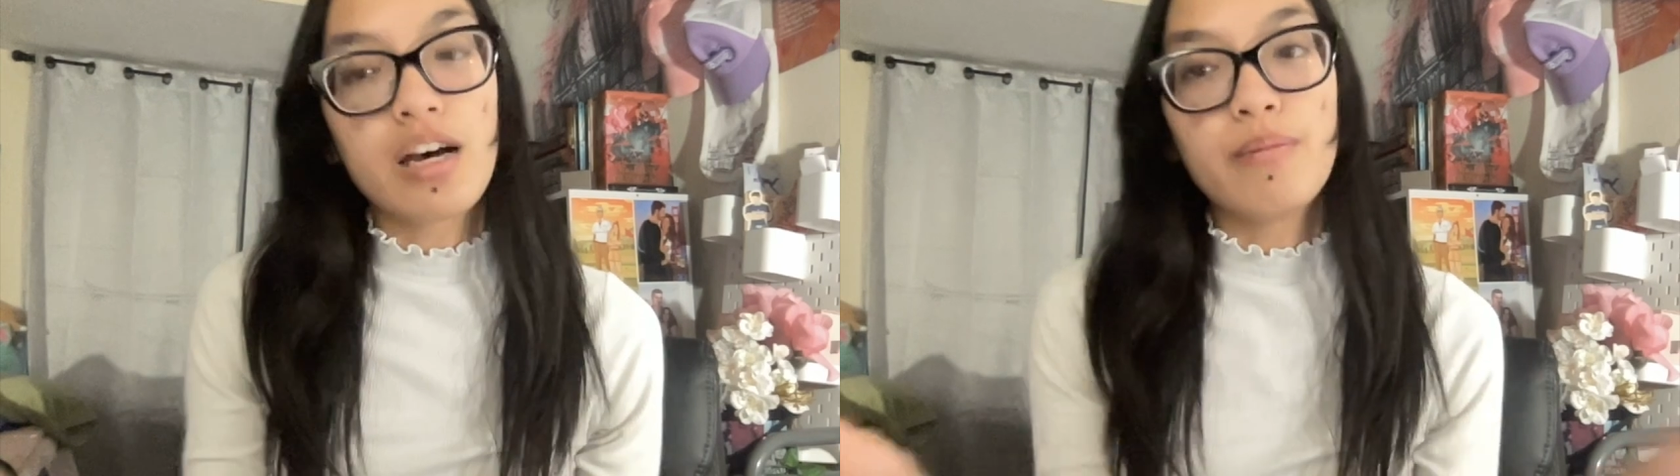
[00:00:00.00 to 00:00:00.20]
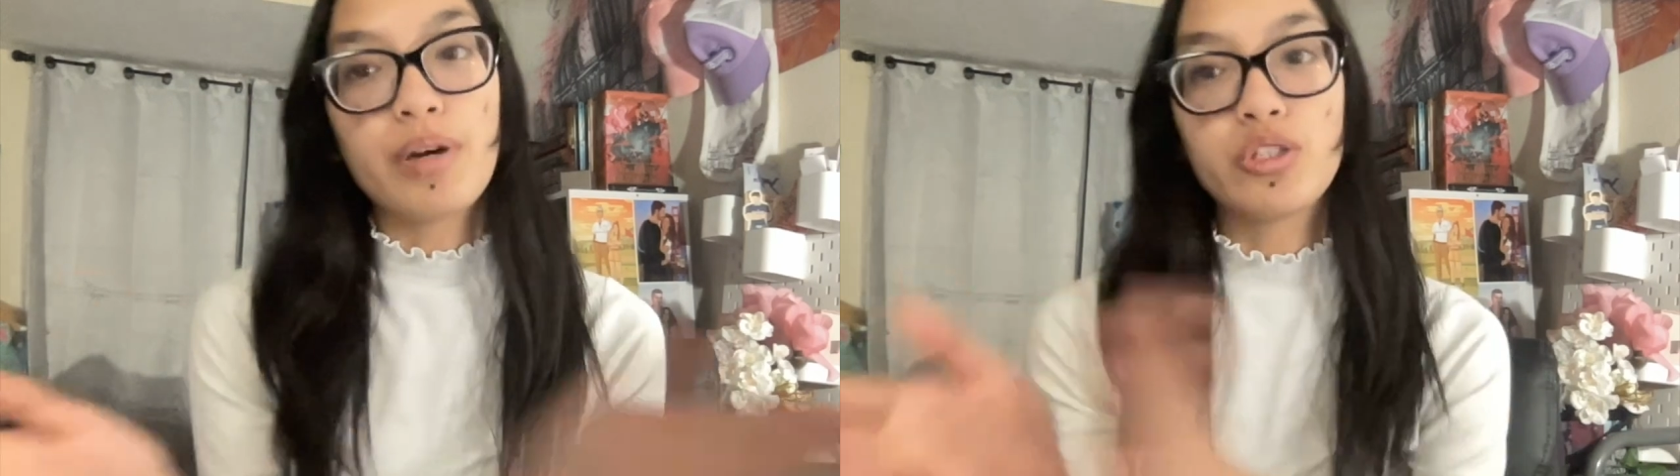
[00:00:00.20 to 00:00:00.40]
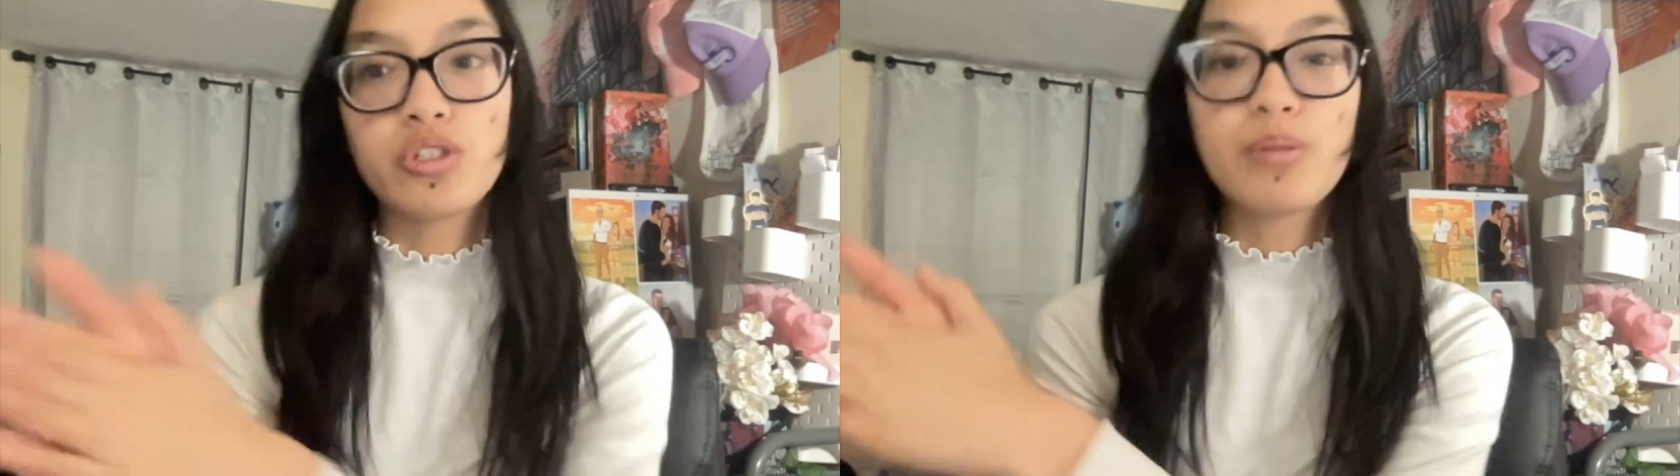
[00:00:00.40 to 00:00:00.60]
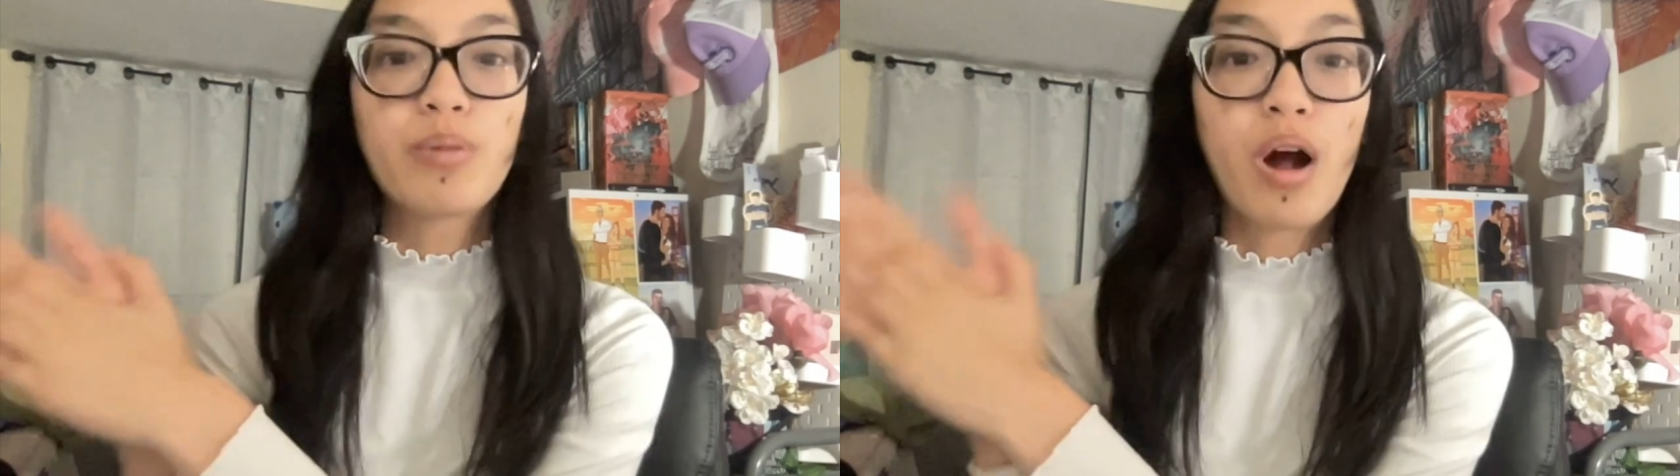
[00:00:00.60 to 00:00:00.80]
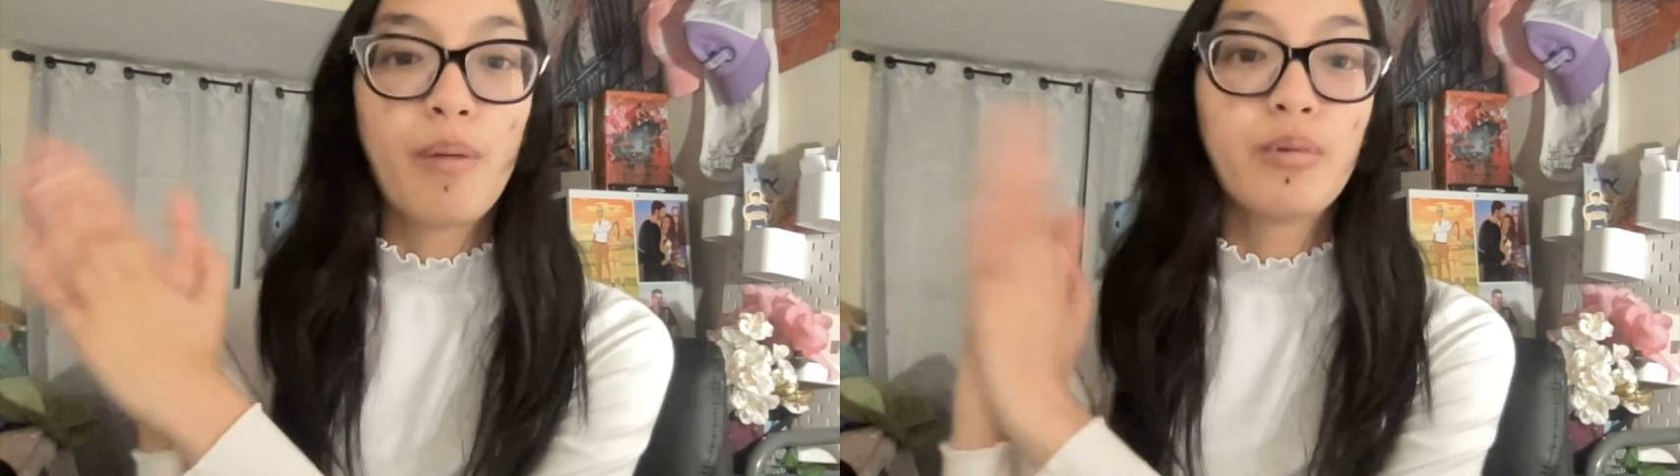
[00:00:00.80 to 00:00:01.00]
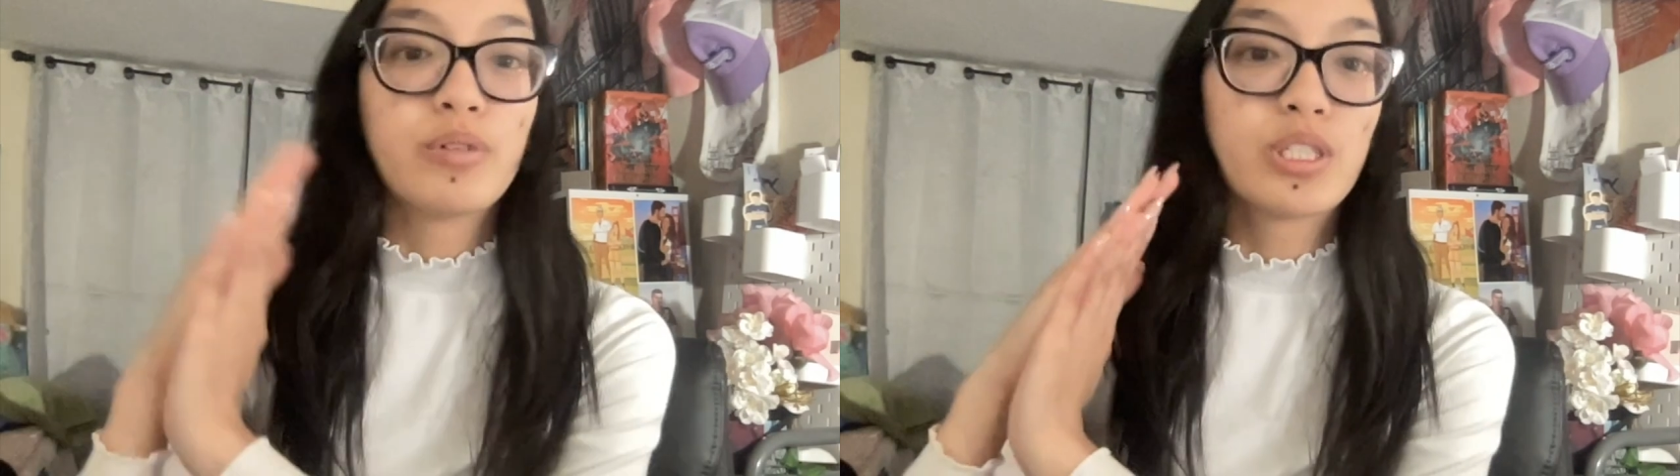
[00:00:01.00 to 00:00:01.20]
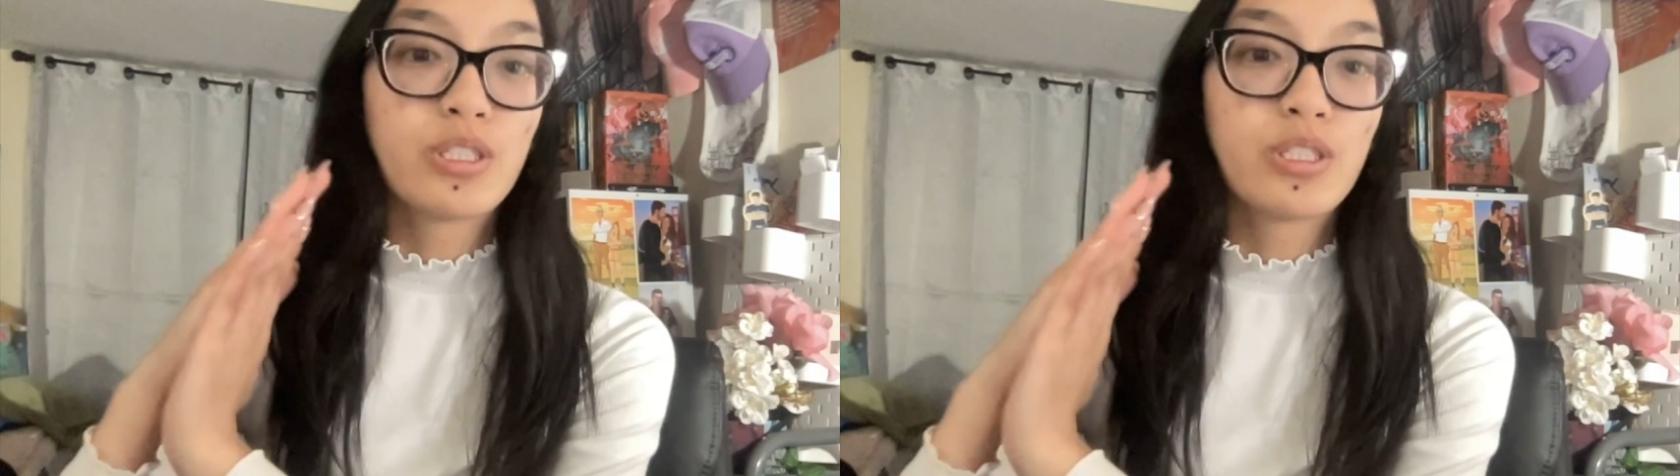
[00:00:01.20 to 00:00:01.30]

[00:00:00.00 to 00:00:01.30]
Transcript: My junior prom was